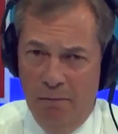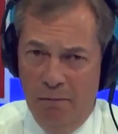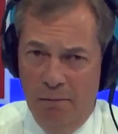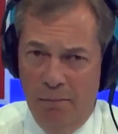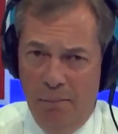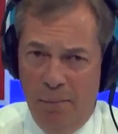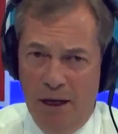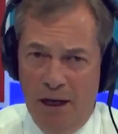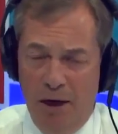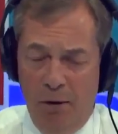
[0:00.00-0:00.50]

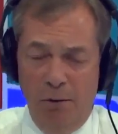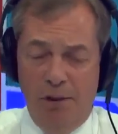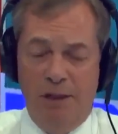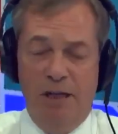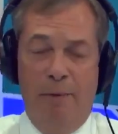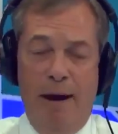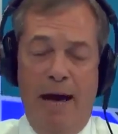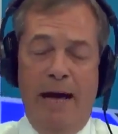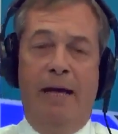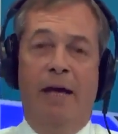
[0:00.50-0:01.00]
But he
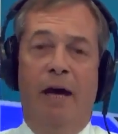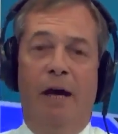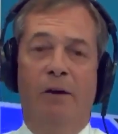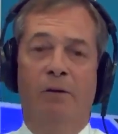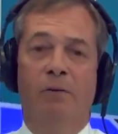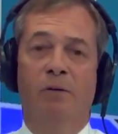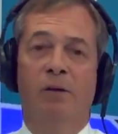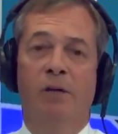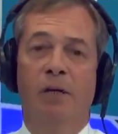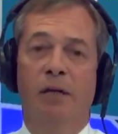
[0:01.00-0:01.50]
also
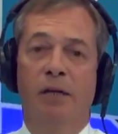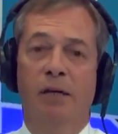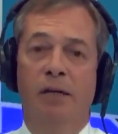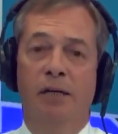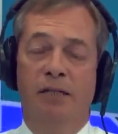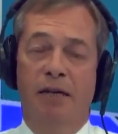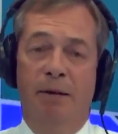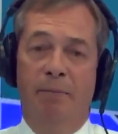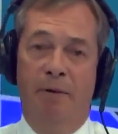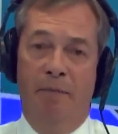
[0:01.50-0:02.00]
echoed
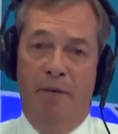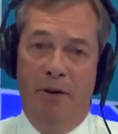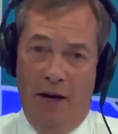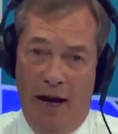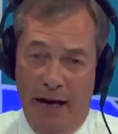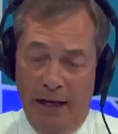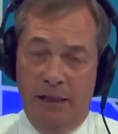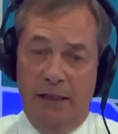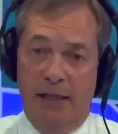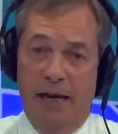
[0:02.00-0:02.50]
something that
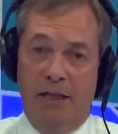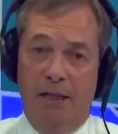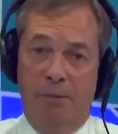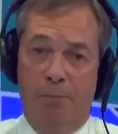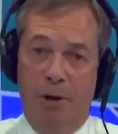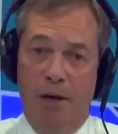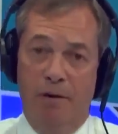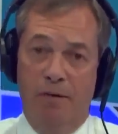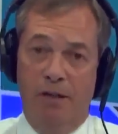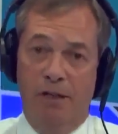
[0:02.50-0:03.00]
I'd said the
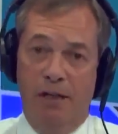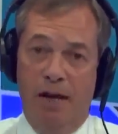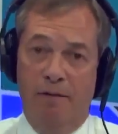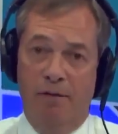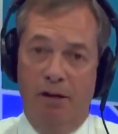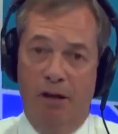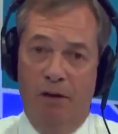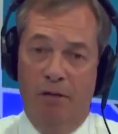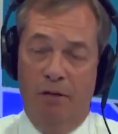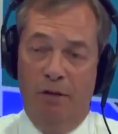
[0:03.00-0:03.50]
previous
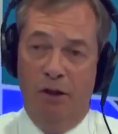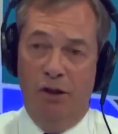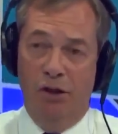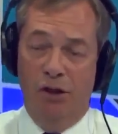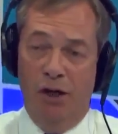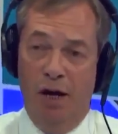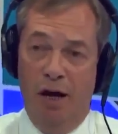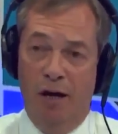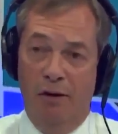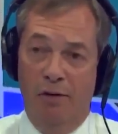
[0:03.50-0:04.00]
evening on this
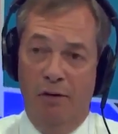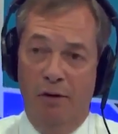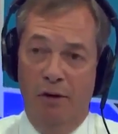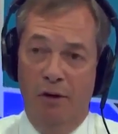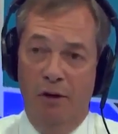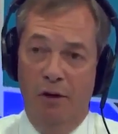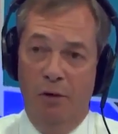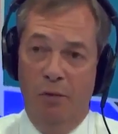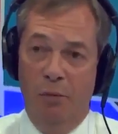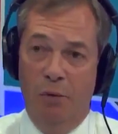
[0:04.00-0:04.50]
show,
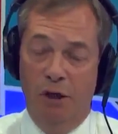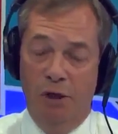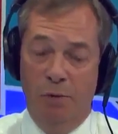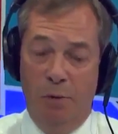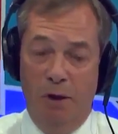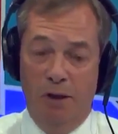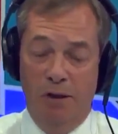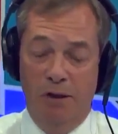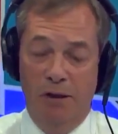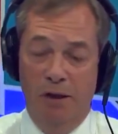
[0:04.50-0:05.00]
which
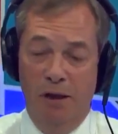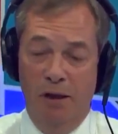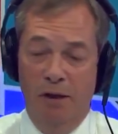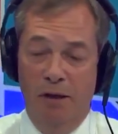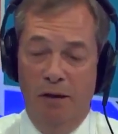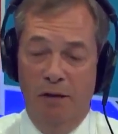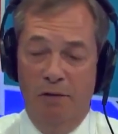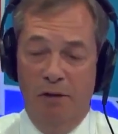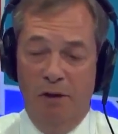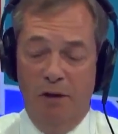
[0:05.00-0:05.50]
was
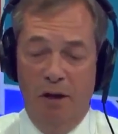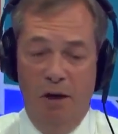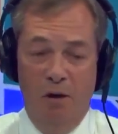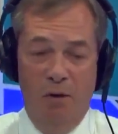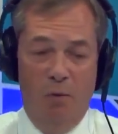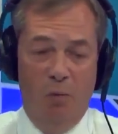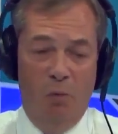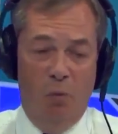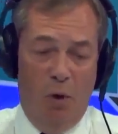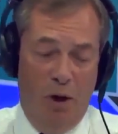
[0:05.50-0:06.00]
that
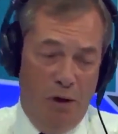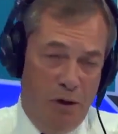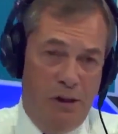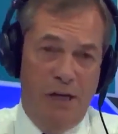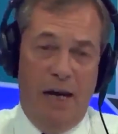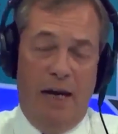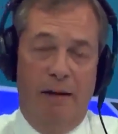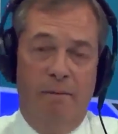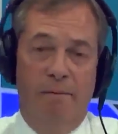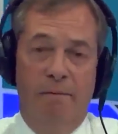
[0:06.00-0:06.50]

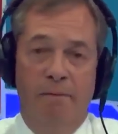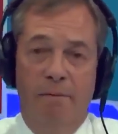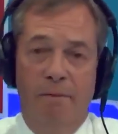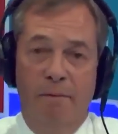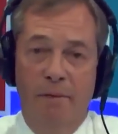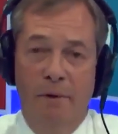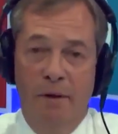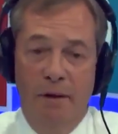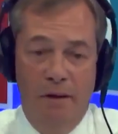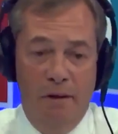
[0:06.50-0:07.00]
wanting
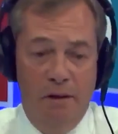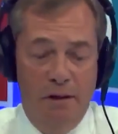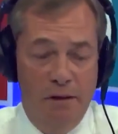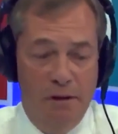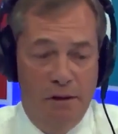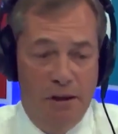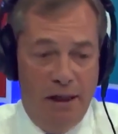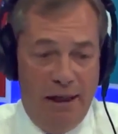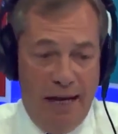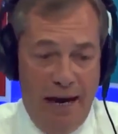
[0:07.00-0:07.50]

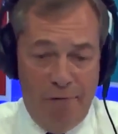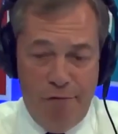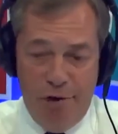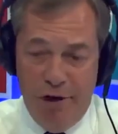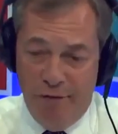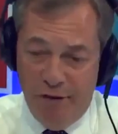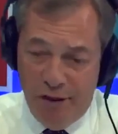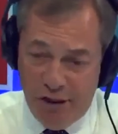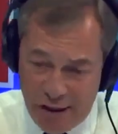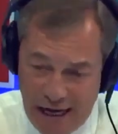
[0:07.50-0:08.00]
to get rid
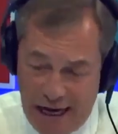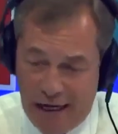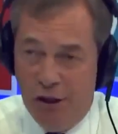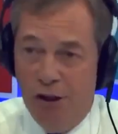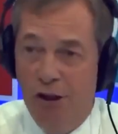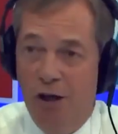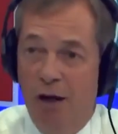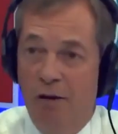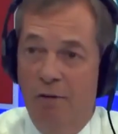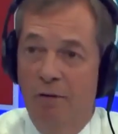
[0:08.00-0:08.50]
of a
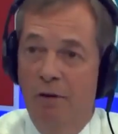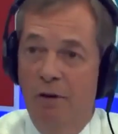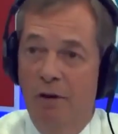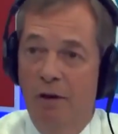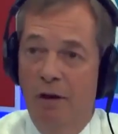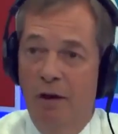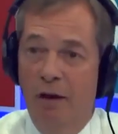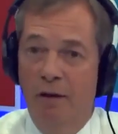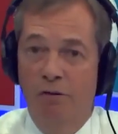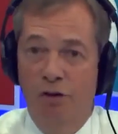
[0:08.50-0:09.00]
statue
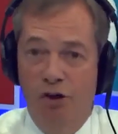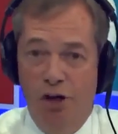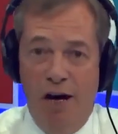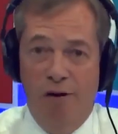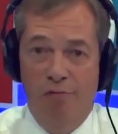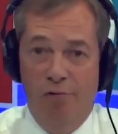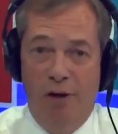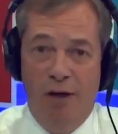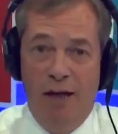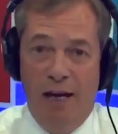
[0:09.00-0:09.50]
of
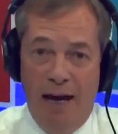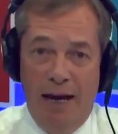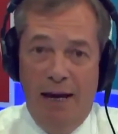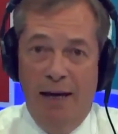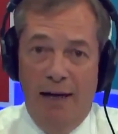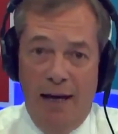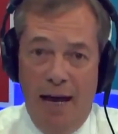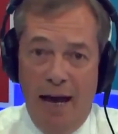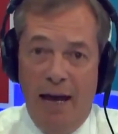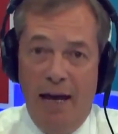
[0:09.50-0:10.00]
General E.
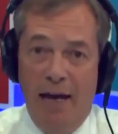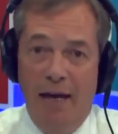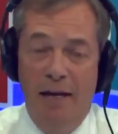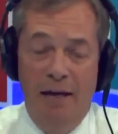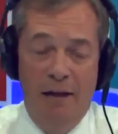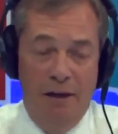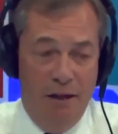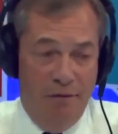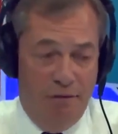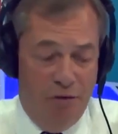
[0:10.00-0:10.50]
Lee,
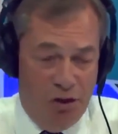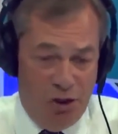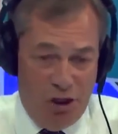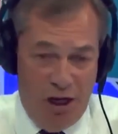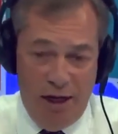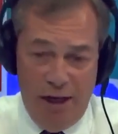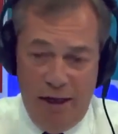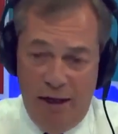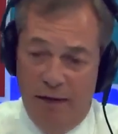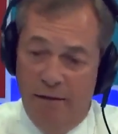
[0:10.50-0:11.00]
the
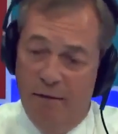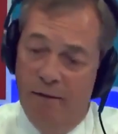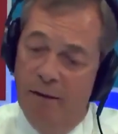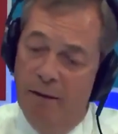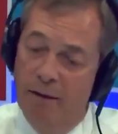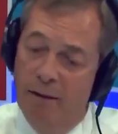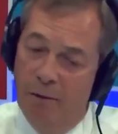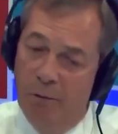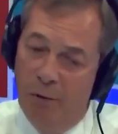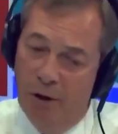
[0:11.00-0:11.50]
Virginian,
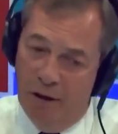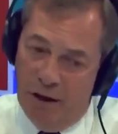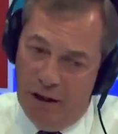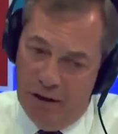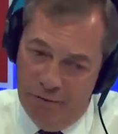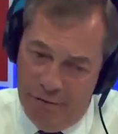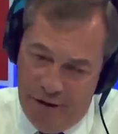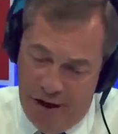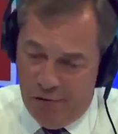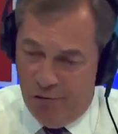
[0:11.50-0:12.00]
one of the
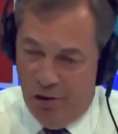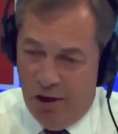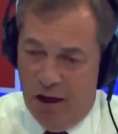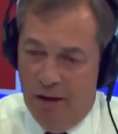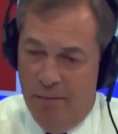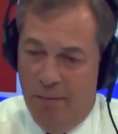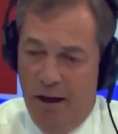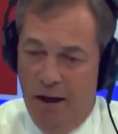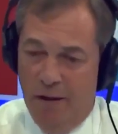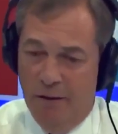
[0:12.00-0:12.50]
Confederate
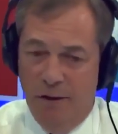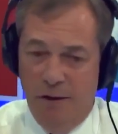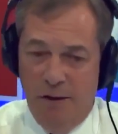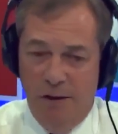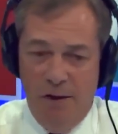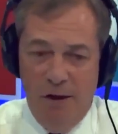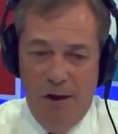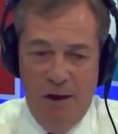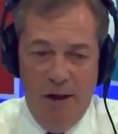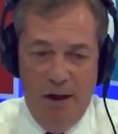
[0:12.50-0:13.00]

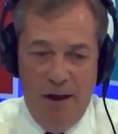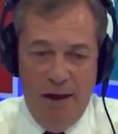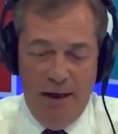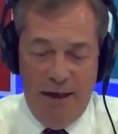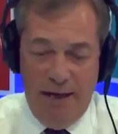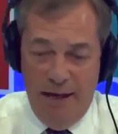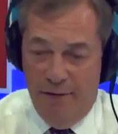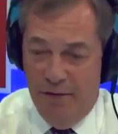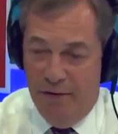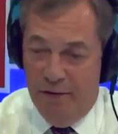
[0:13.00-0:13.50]
commanders,
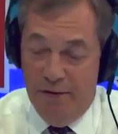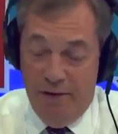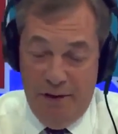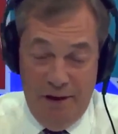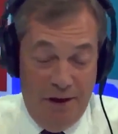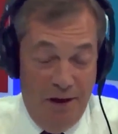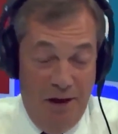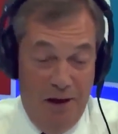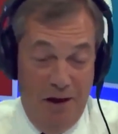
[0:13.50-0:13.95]
given that,